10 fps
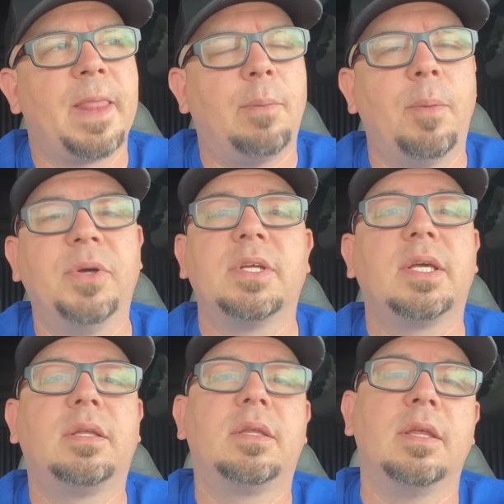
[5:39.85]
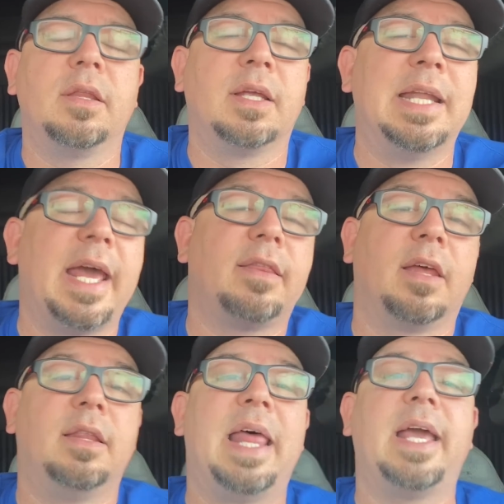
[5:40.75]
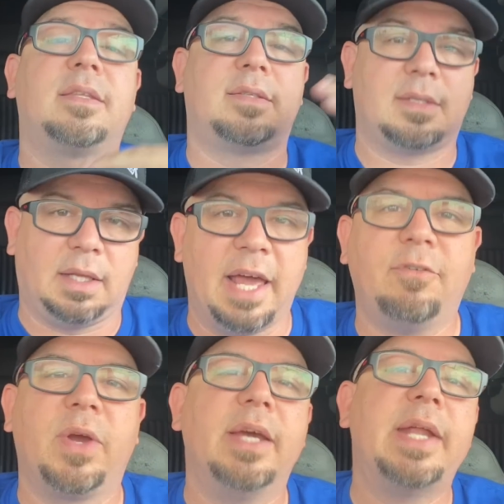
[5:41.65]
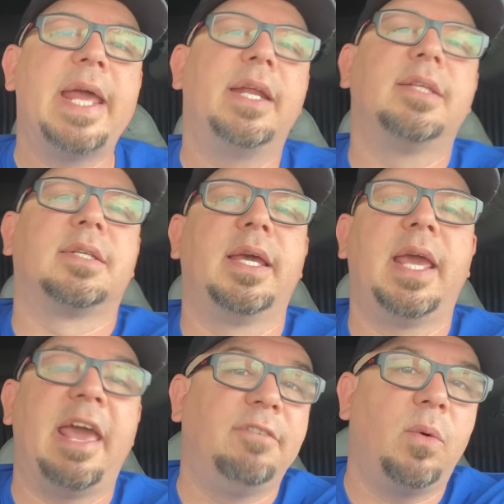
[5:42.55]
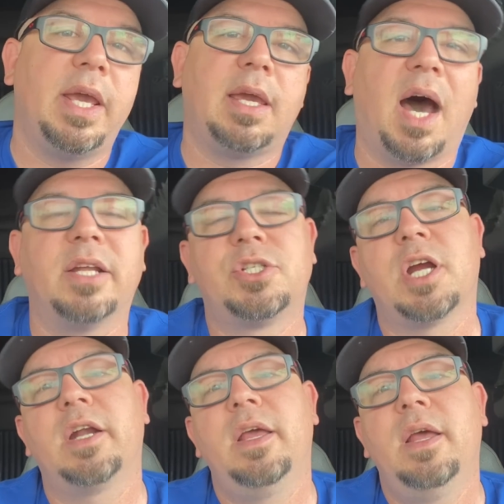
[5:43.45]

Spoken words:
I'm gonna put the next level Gildan. It's a heavyweight cotton shirt.